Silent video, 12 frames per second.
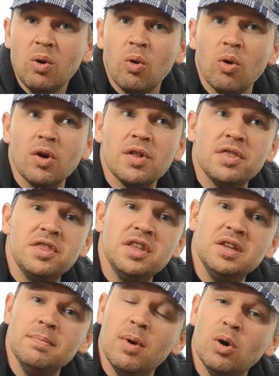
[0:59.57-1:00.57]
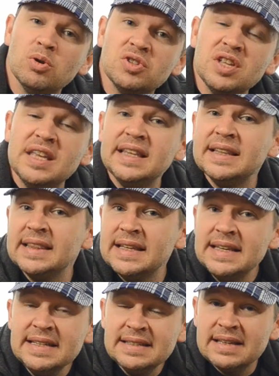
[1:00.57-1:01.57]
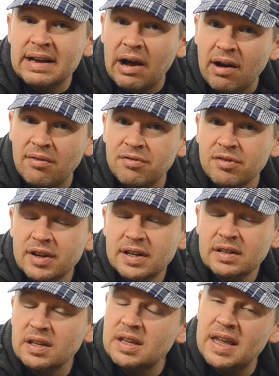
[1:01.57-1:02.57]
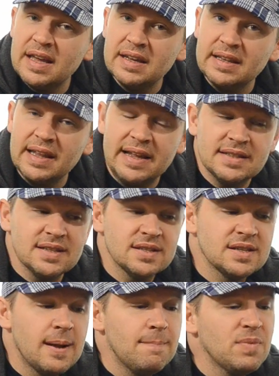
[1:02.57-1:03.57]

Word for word: or the most elite of the Canon lenses.